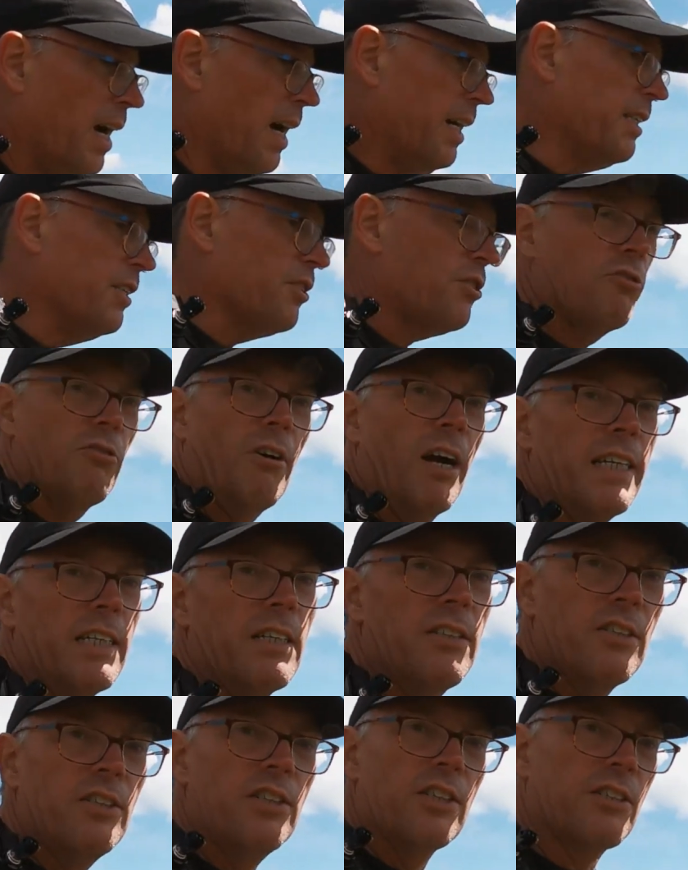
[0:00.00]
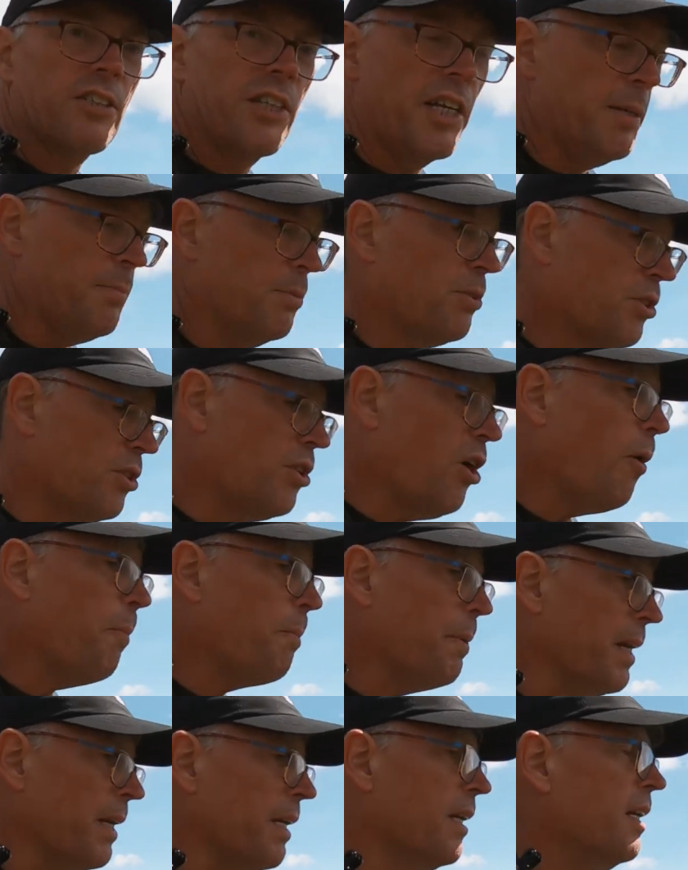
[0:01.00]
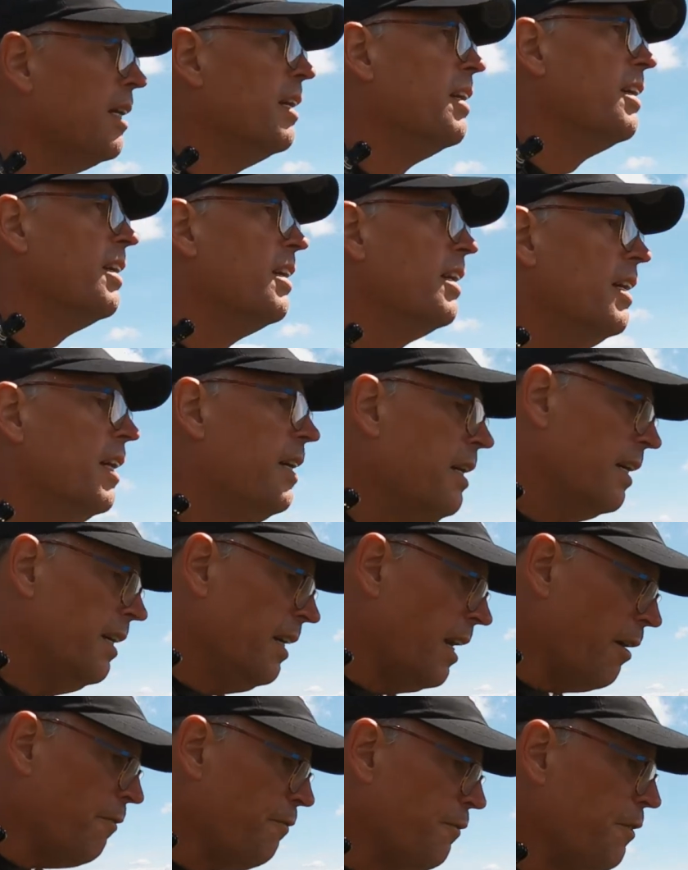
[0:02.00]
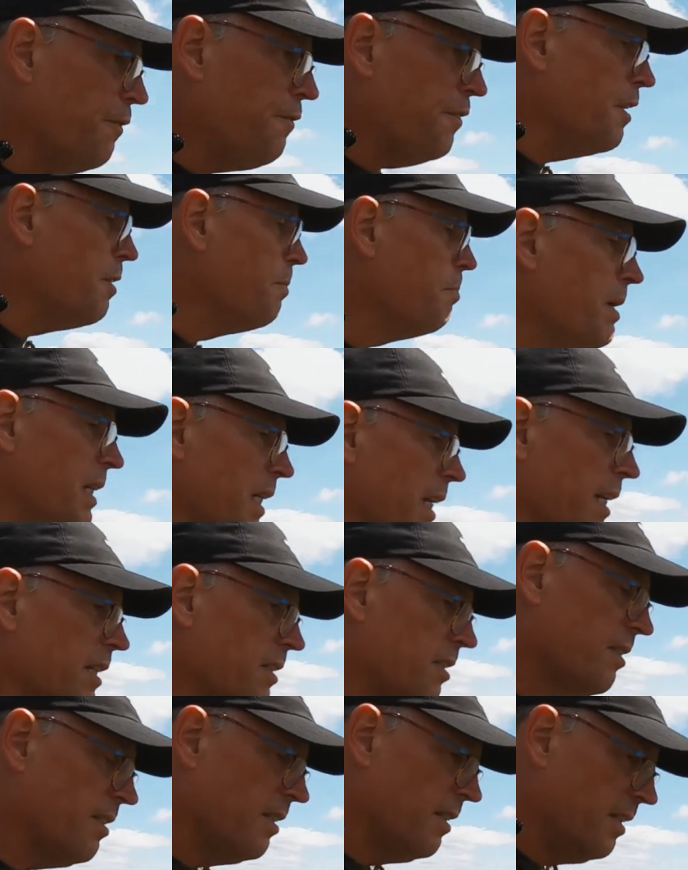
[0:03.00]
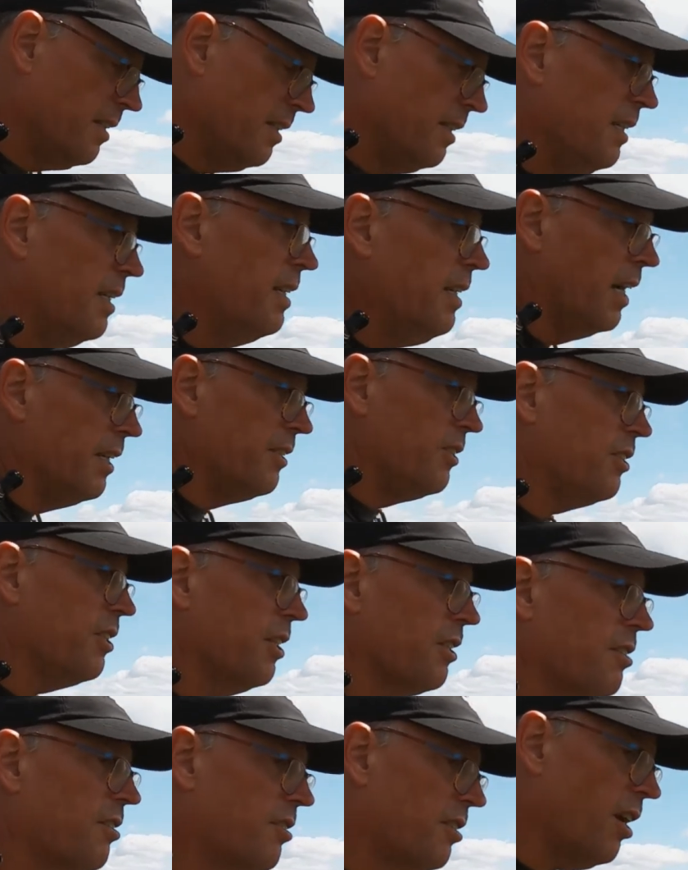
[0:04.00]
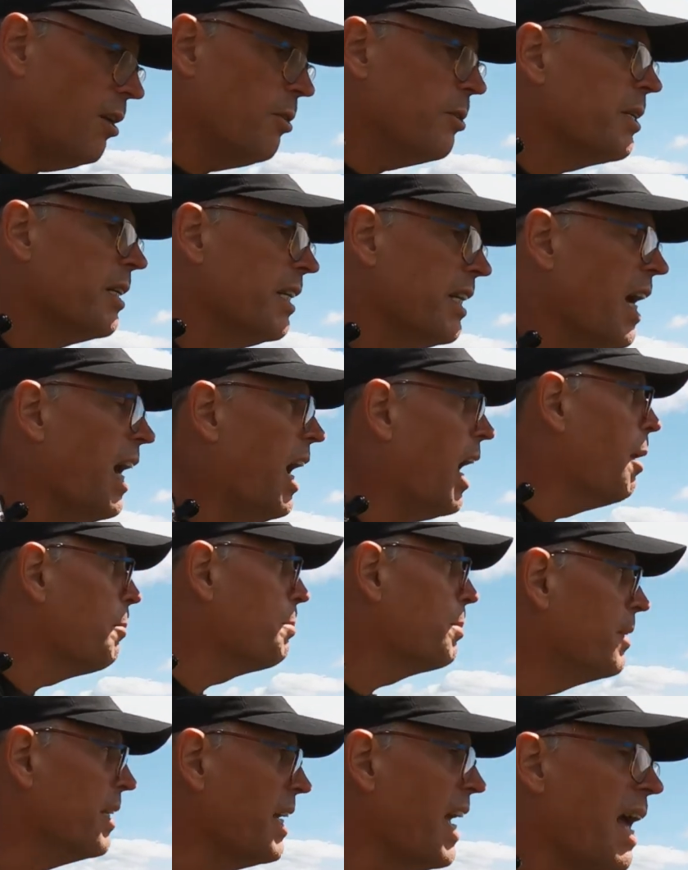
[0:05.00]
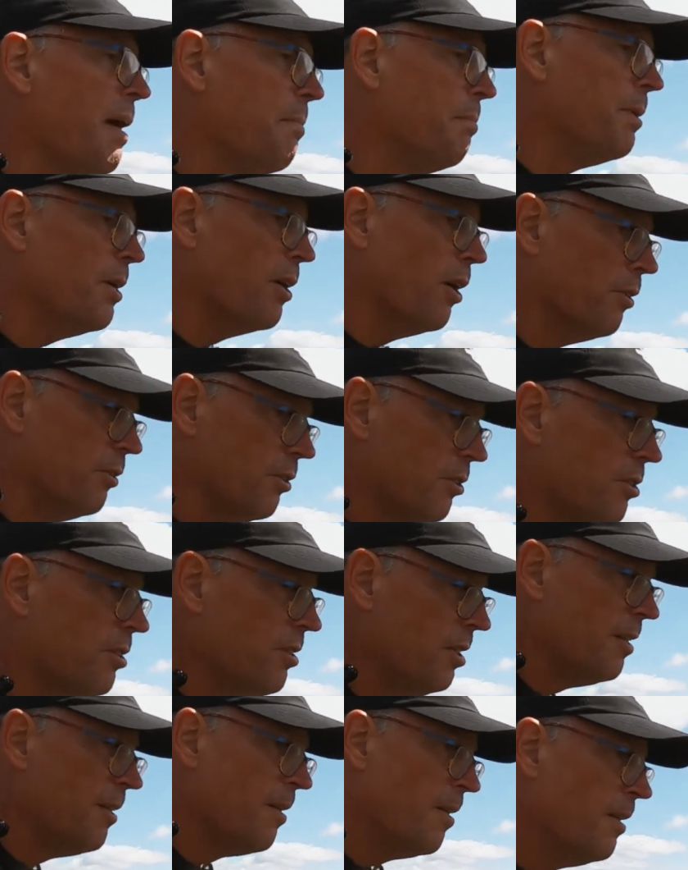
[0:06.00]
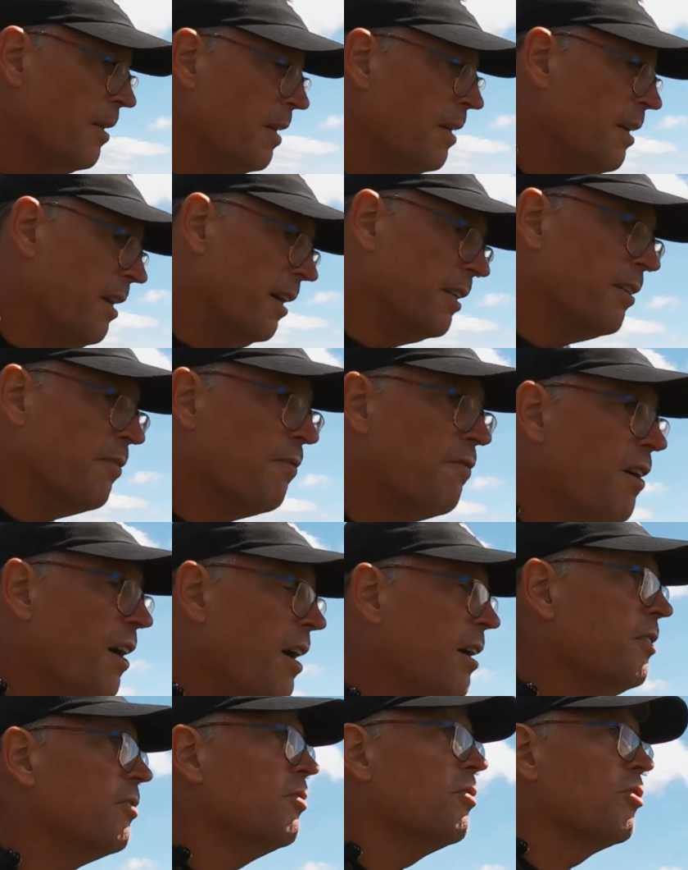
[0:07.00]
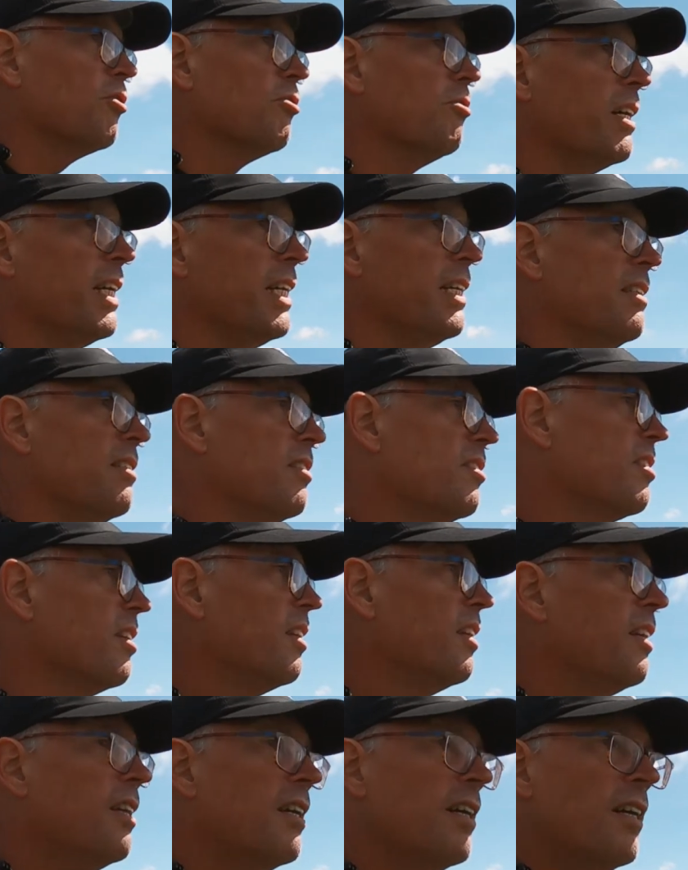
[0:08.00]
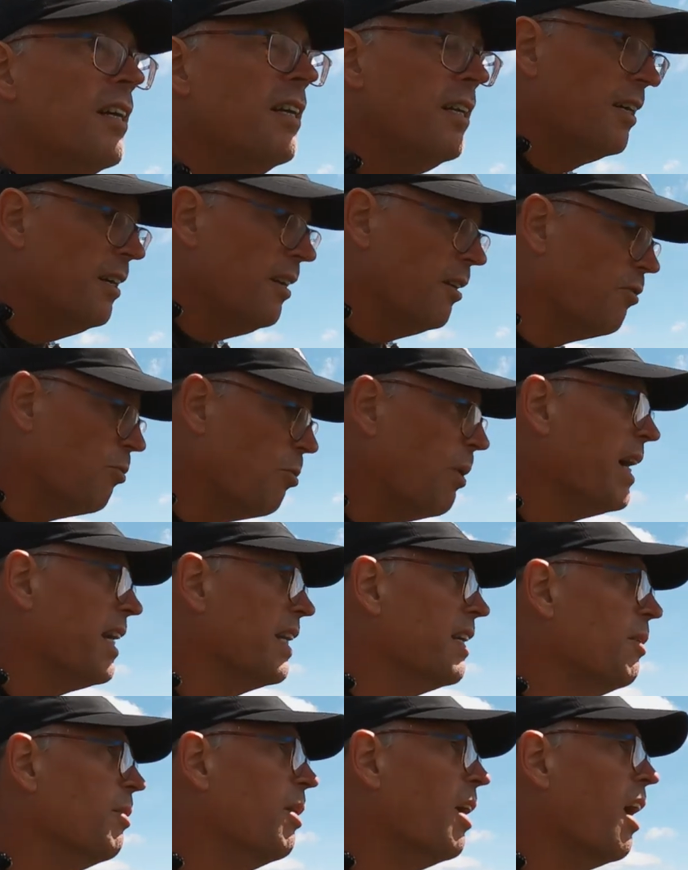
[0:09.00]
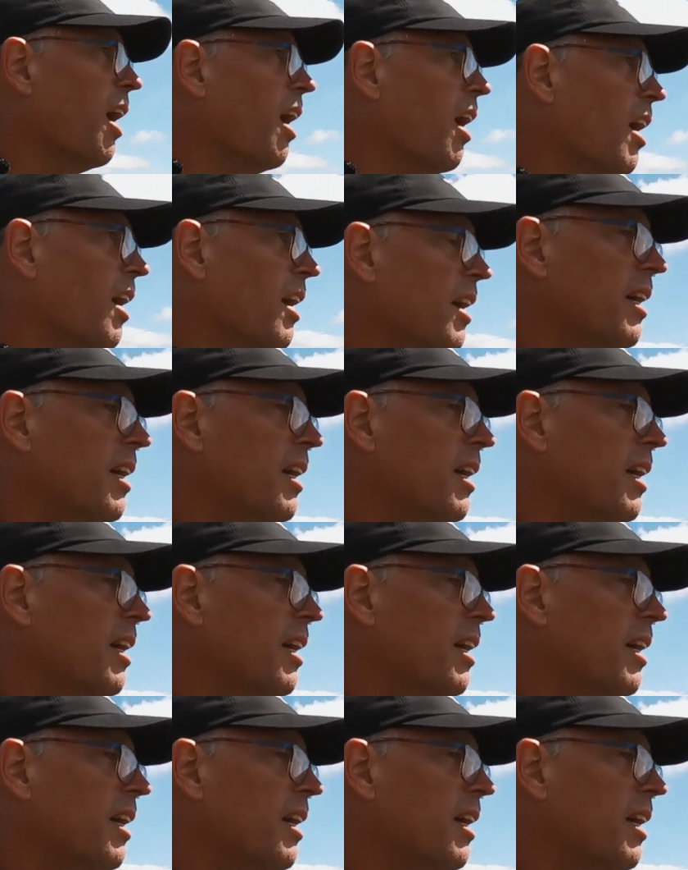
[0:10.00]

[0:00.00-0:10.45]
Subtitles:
And it's great to just keep stopping every few minutes and just soaking up the ambience and the verdant greens of where you are.